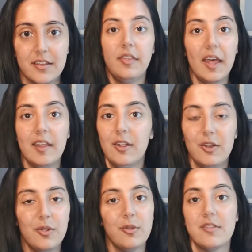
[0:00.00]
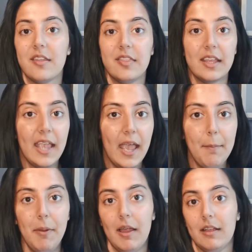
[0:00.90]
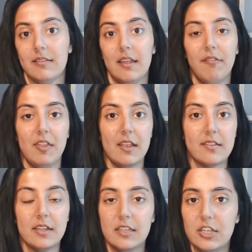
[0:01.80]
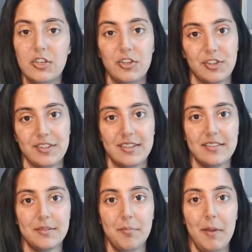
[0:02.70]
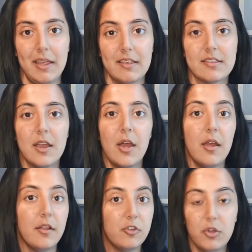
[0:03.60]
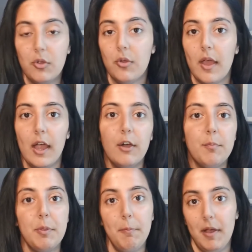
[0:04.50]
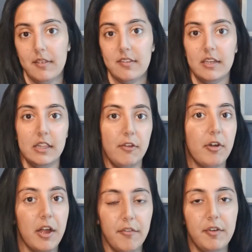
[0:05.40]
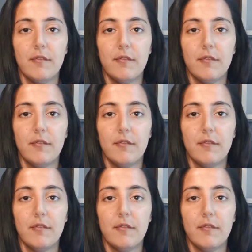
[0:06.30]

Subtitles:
That includes the care plans if there's contingencies in place to help the person in their recovery.